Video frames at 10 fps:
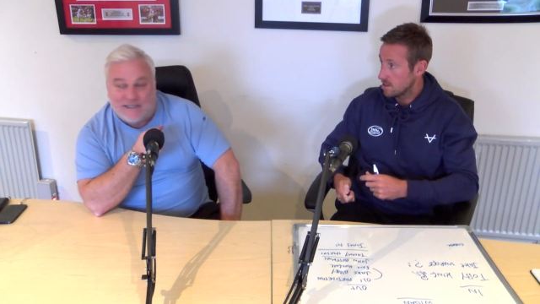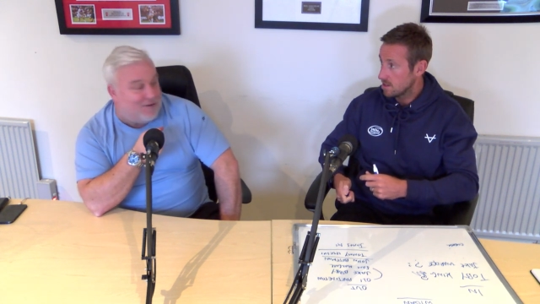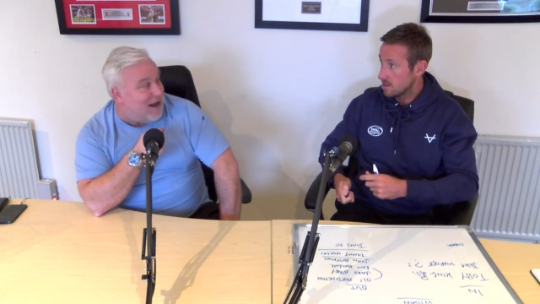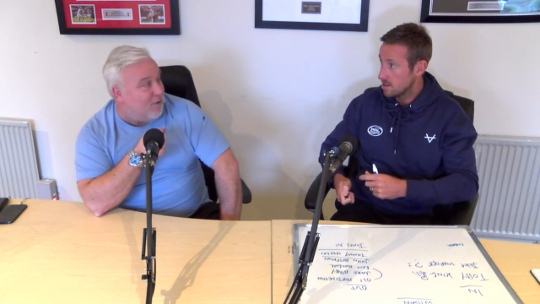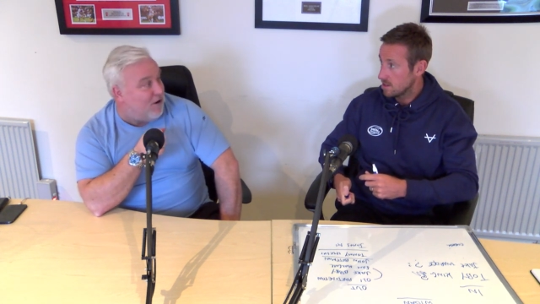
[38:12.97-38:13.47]
Speaker 1: and says,
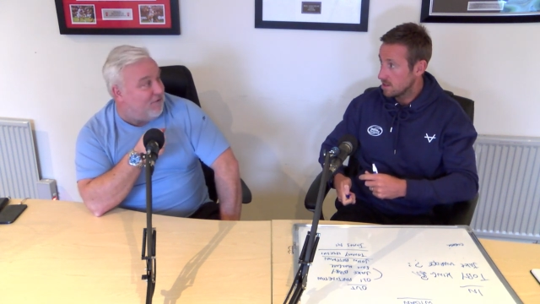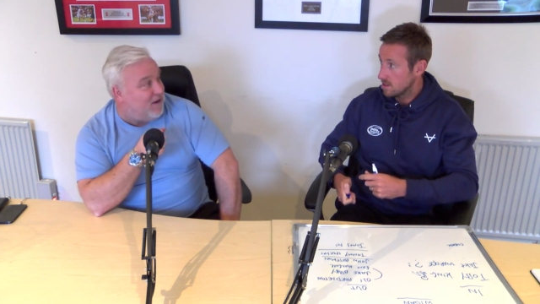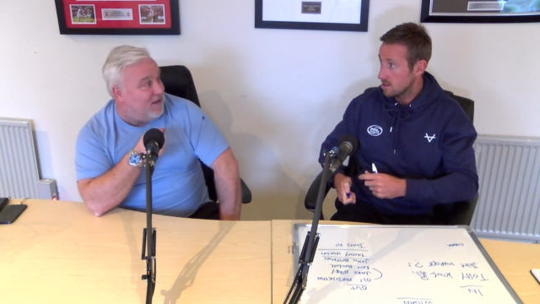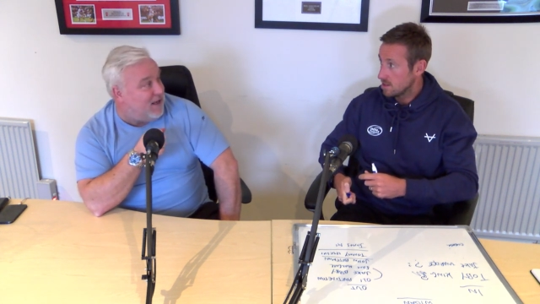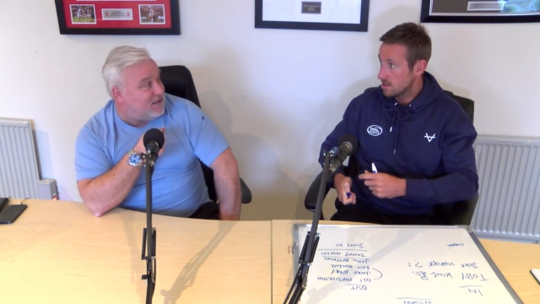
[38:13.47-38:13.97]
"Right, we'll offer
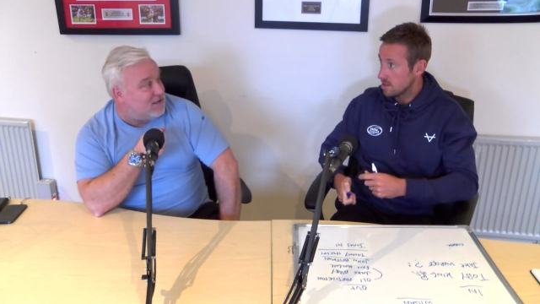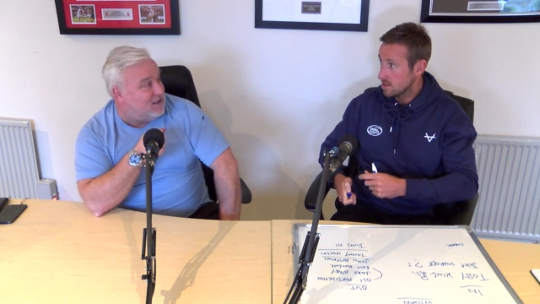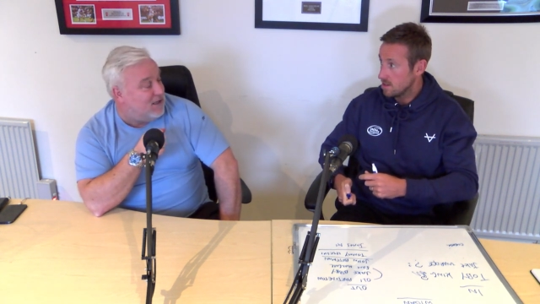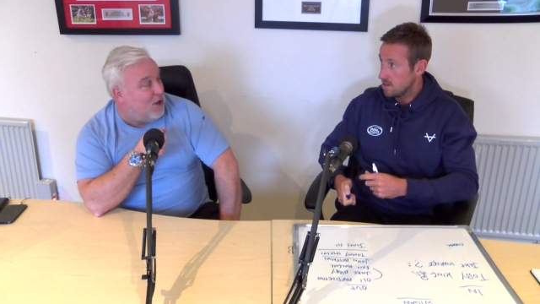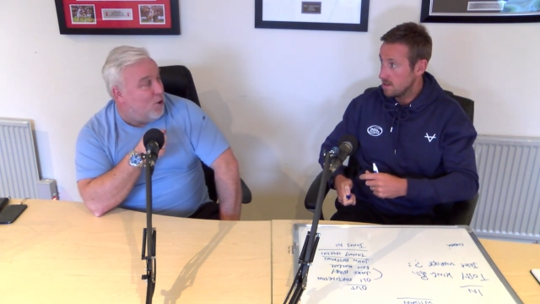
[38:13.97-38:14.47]
you
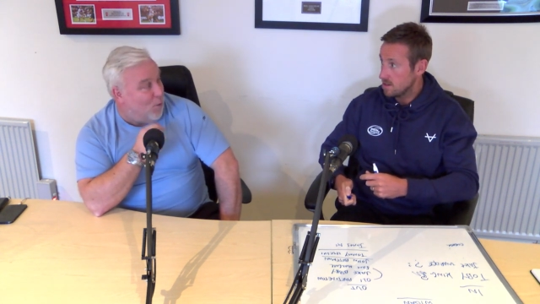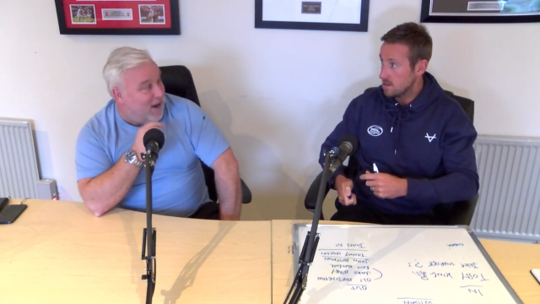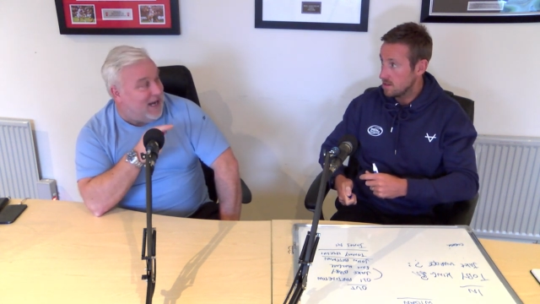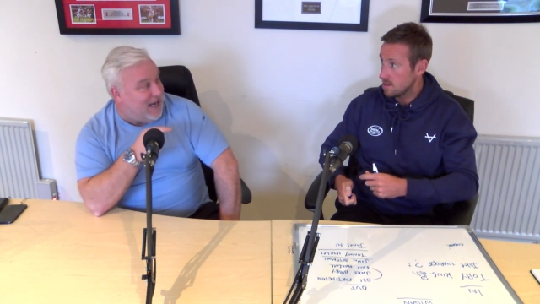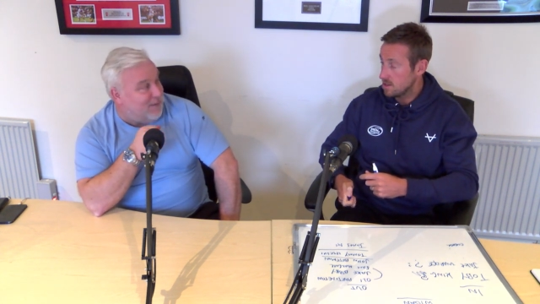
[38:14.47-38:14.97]
this.
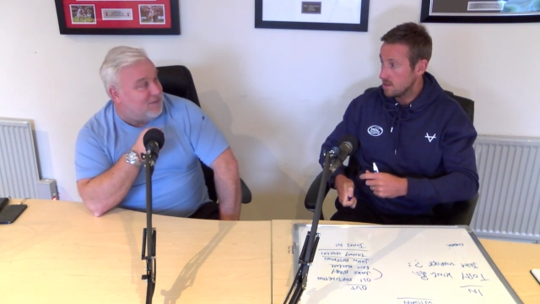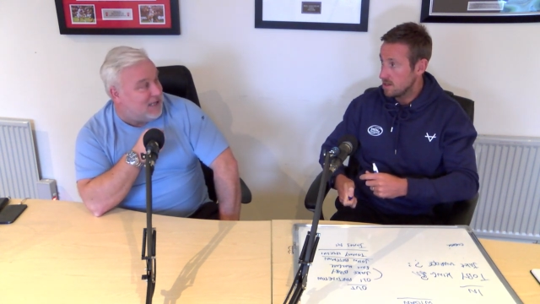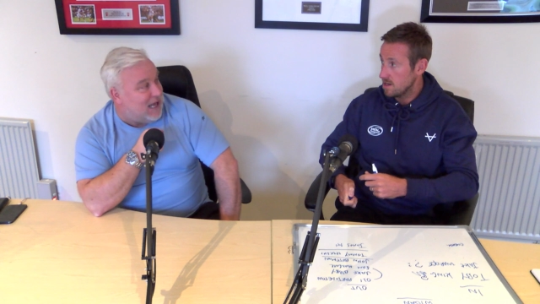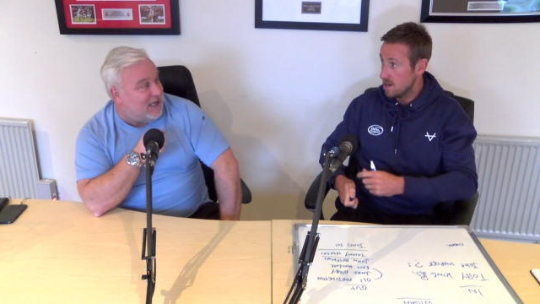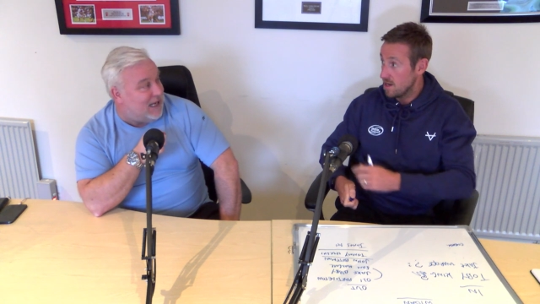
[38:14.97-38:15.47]
We need him
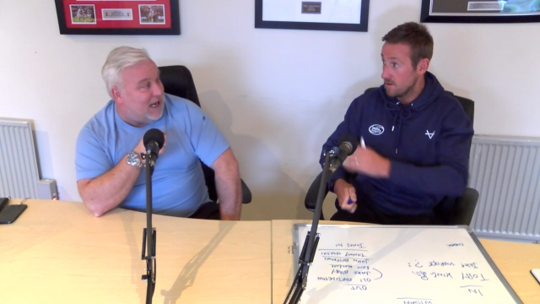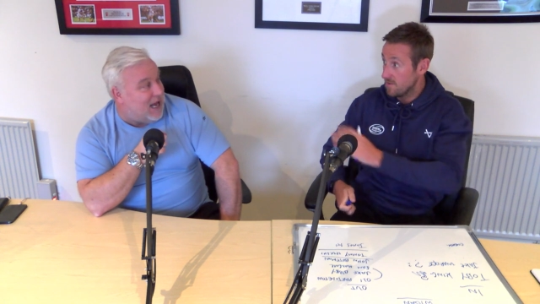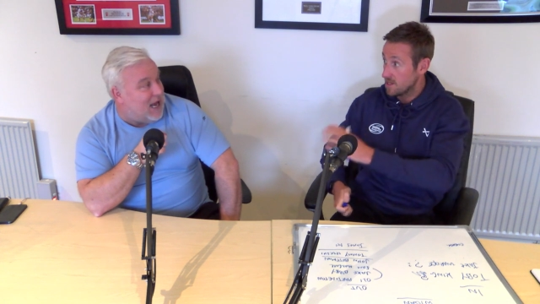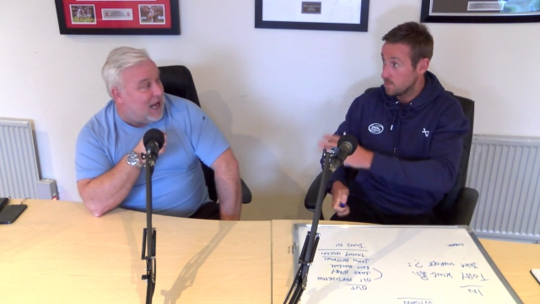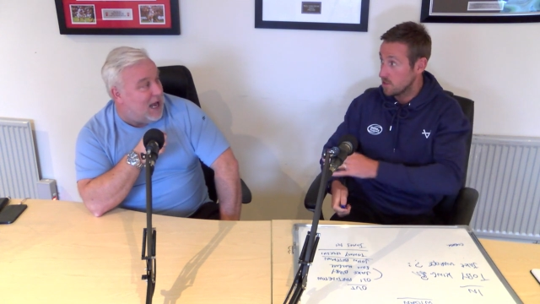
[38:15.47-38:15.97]
to lend uh, it," and
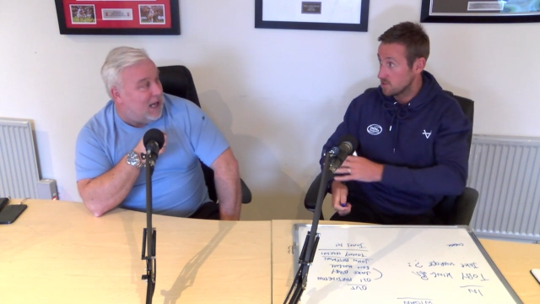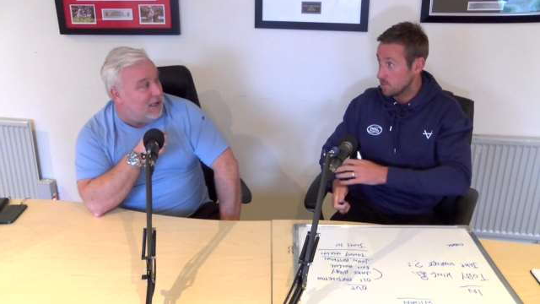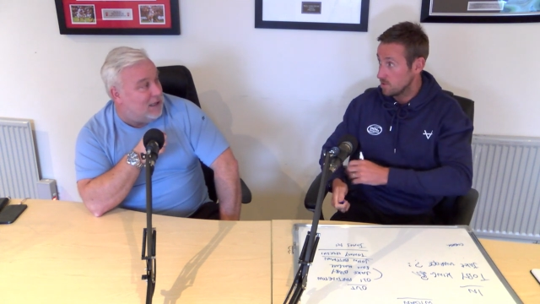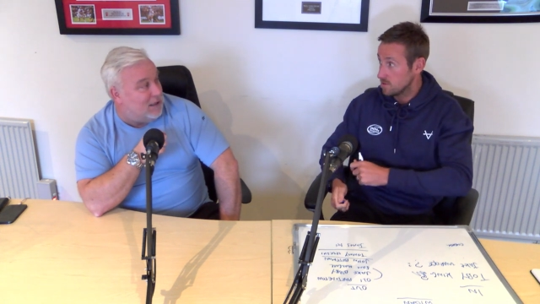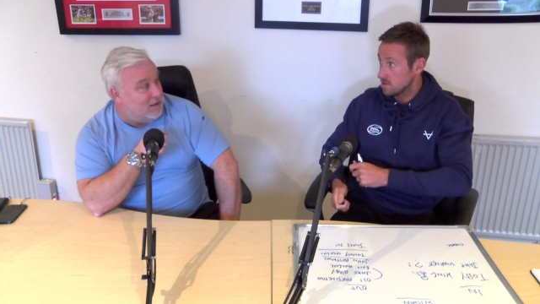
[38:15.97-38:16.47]
that's
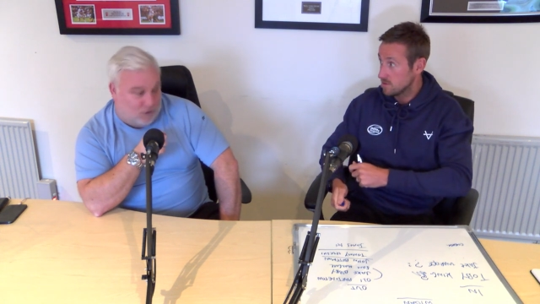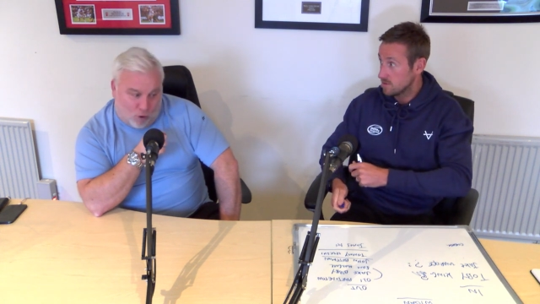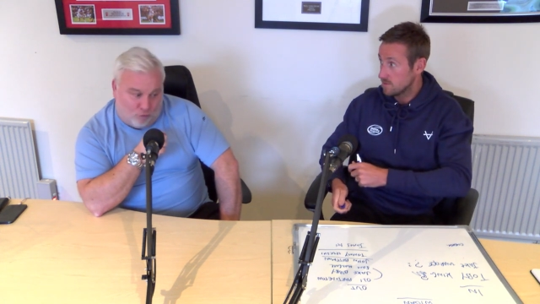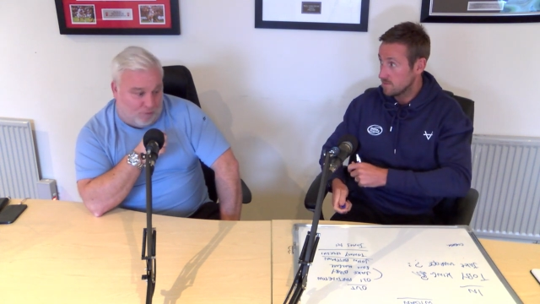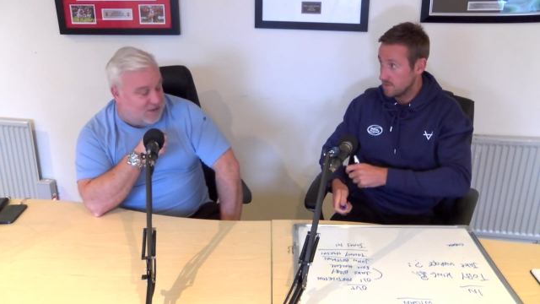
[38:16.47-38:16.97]
possible.
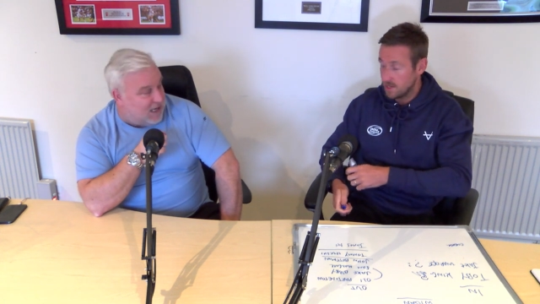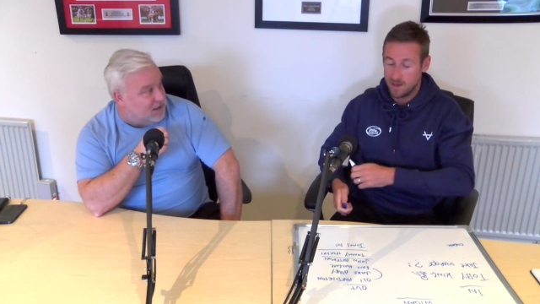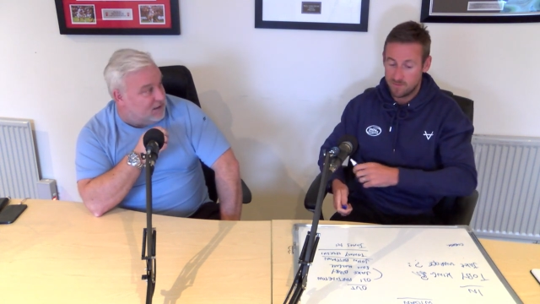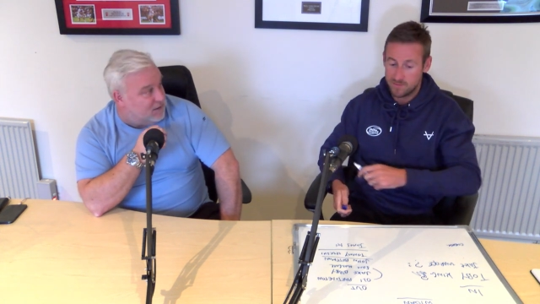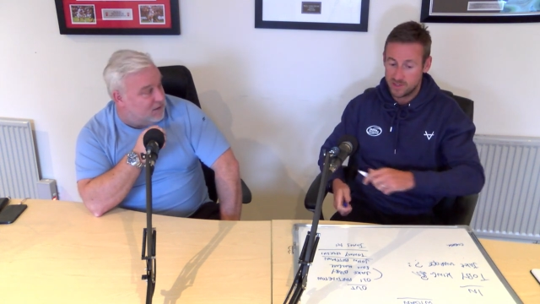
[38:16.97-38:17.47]
Hundred yeah.
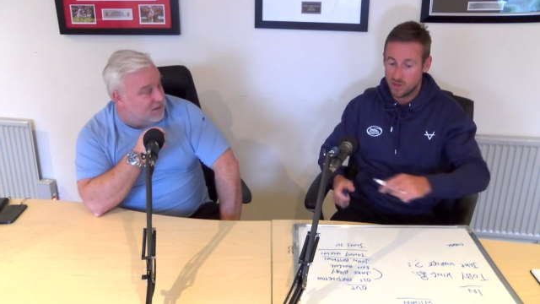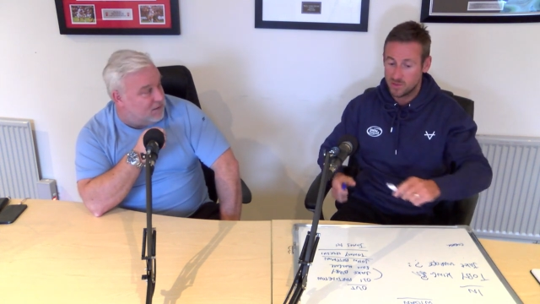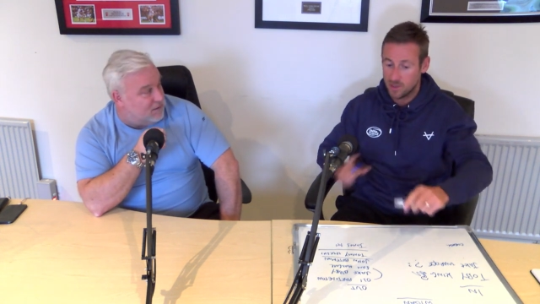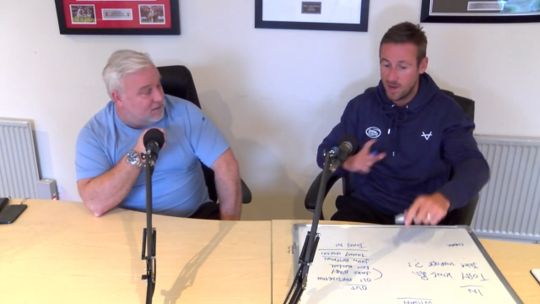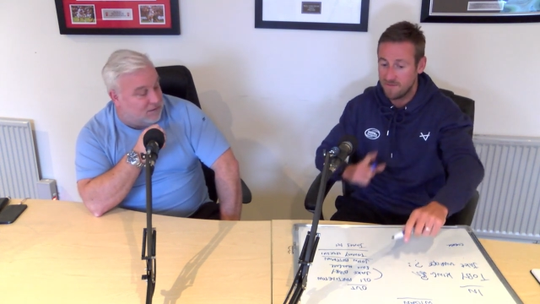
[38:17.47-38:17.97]
percent.
Speaker 2: So,
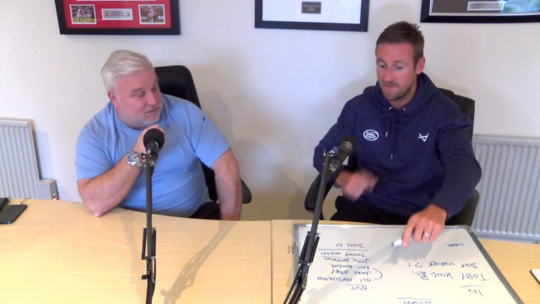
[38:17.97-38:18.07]
so I'm